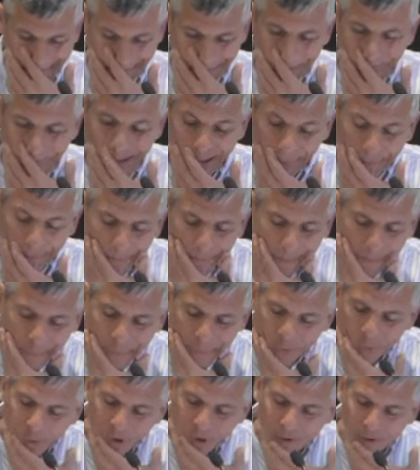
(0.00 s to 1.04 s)
But
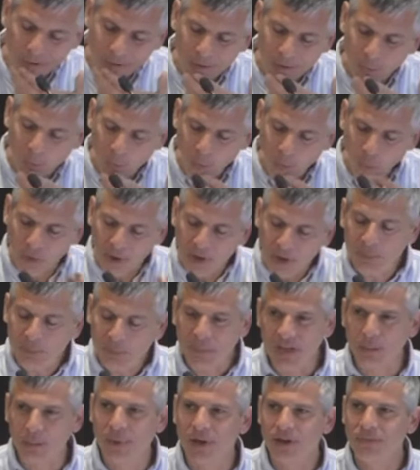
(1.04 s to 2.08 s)
what worried
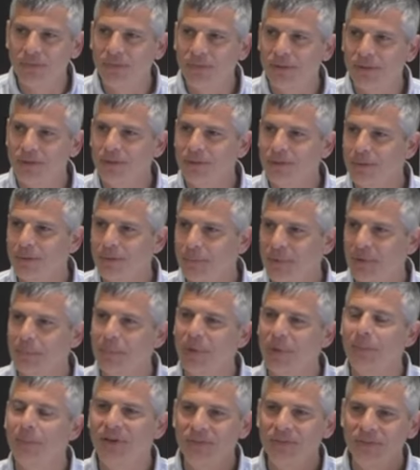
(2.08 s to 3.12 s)
me about
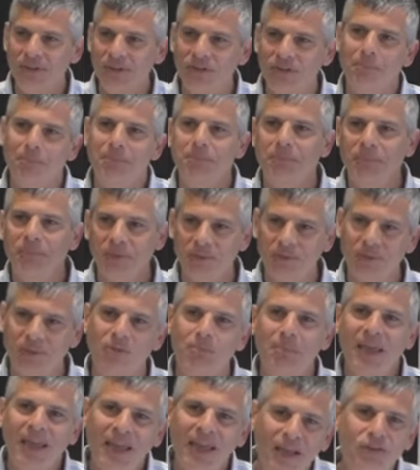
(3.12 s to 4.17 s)
this
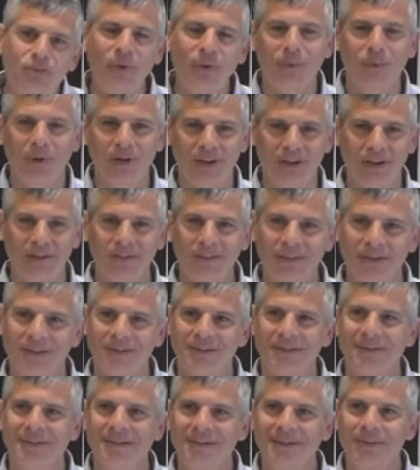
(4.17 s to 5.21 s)
page rewriting thing
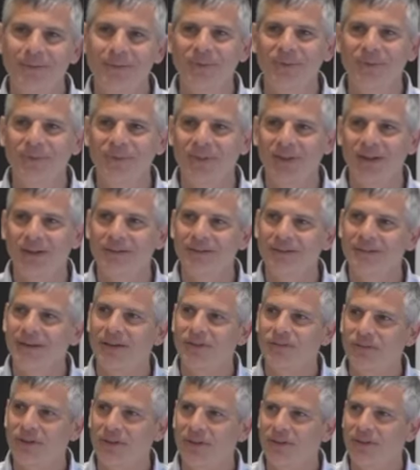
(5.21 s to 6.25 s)
was that I
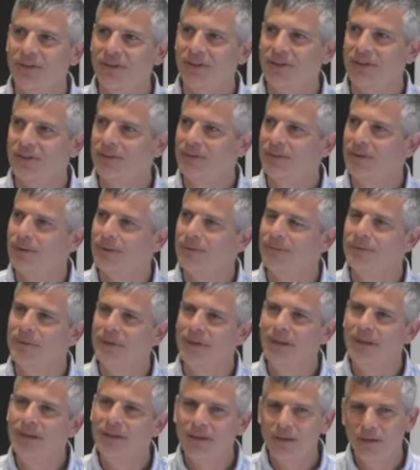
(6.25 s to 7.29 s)
started to think,
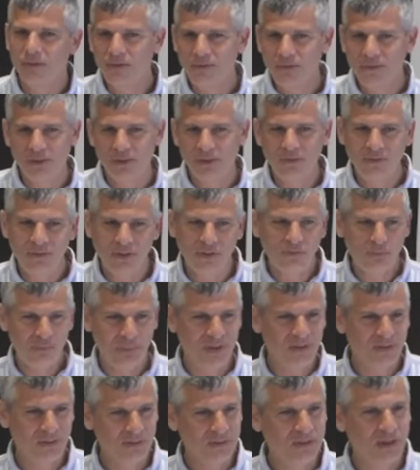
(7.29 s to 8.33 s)
is Jeff
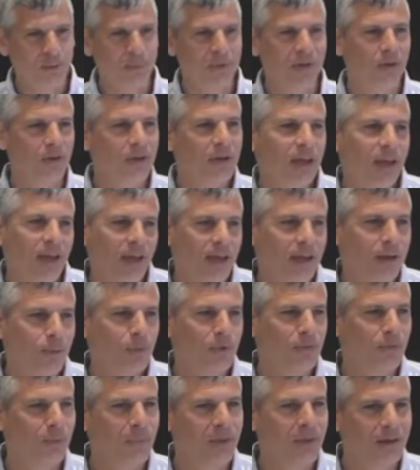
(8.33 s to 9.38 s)
Bezos going to be okay
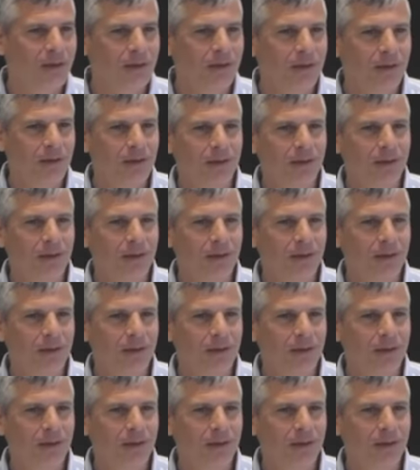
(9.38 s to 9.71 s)
with me,